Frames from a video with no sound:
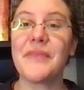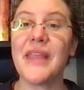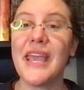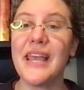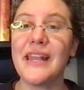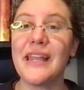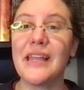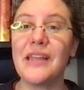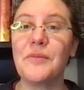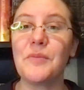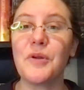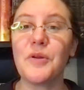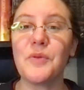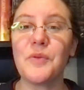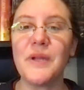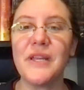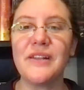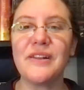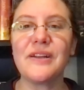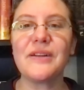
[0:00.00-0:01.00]
and I am a
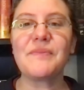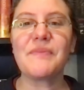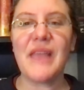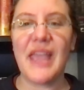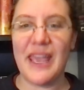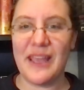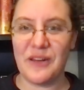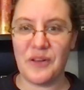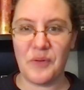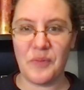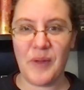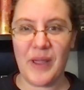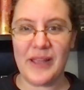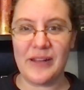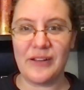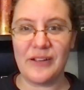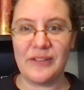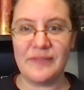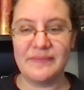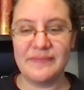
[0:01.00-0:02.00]
reader and a
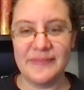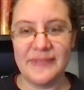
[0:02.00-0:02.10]
writer.